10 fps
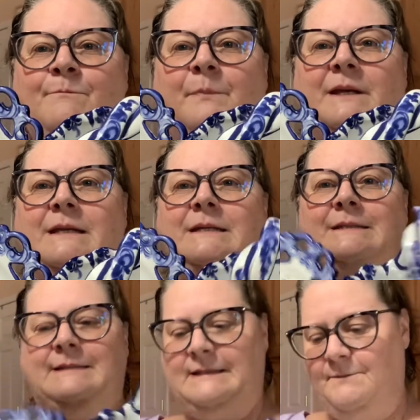but it is
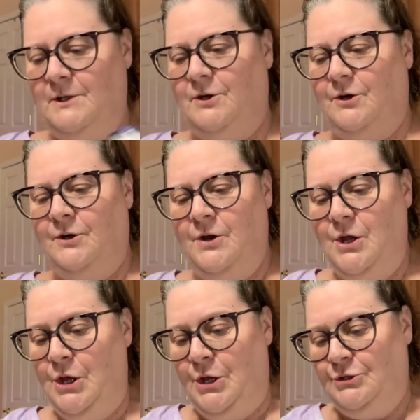similar.
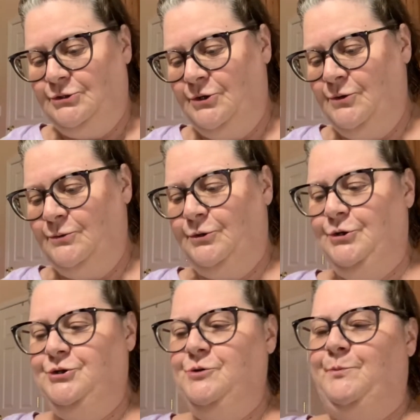So
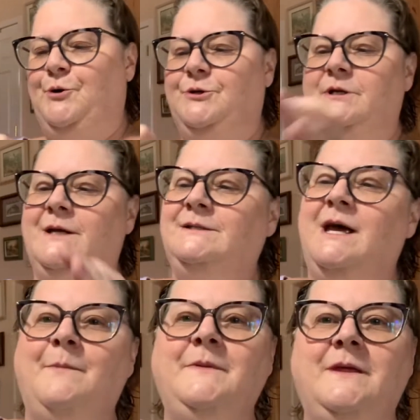could you put it on
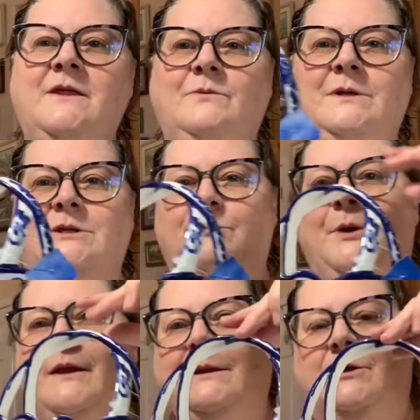top of the other one? You
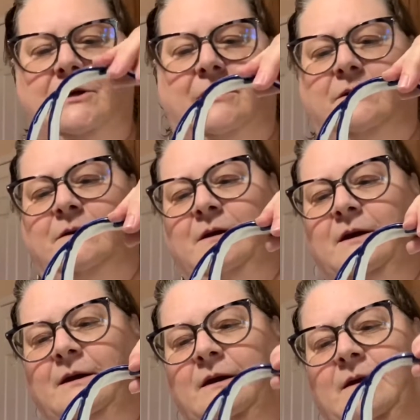probably could.
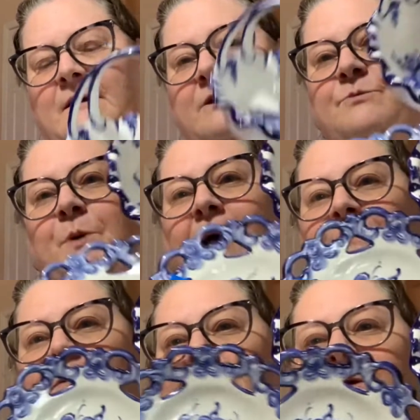You
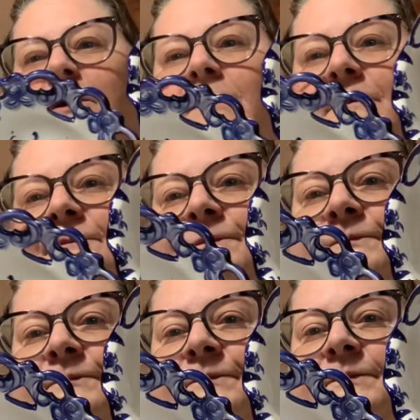probably could.
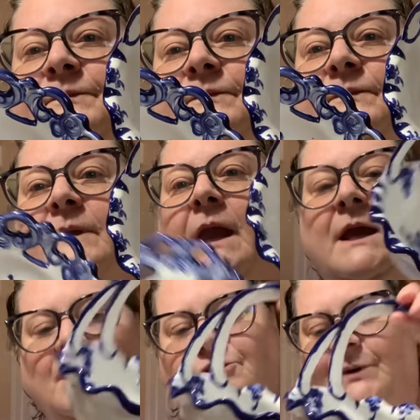
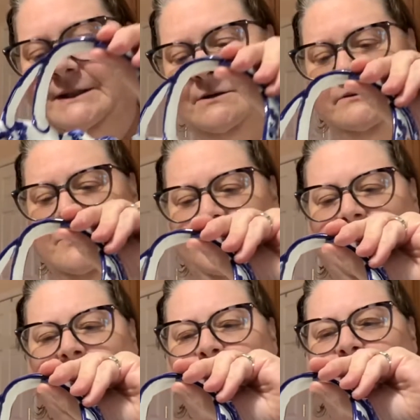So I don't know if I'm
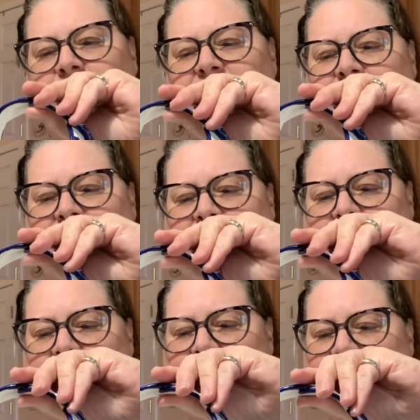gonna put them
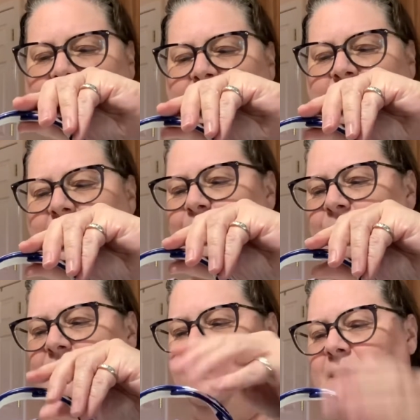together or sell them
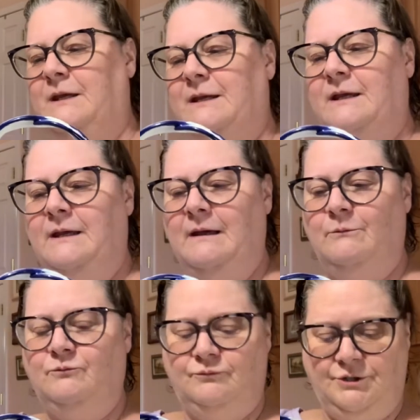separately.
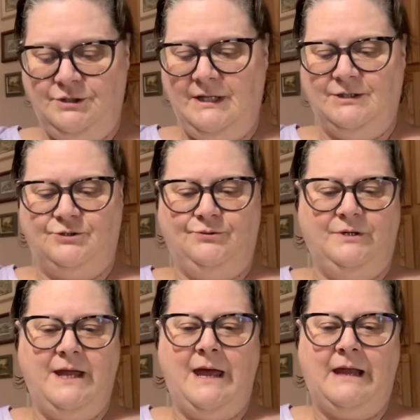Just not sure
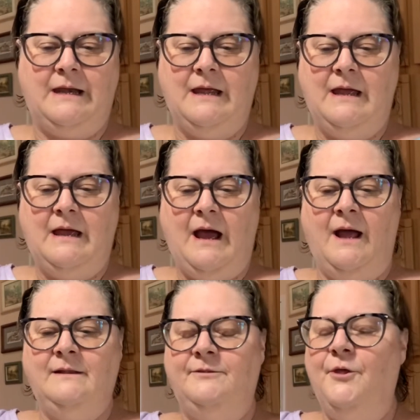yet. I
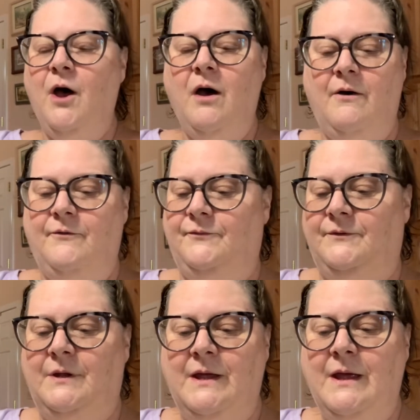
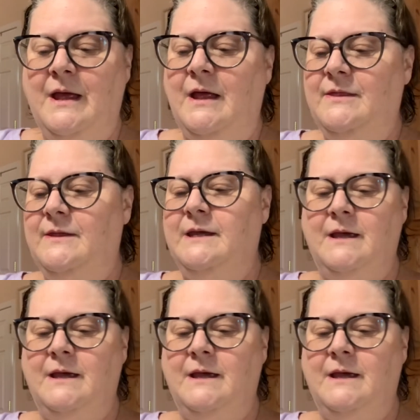loved the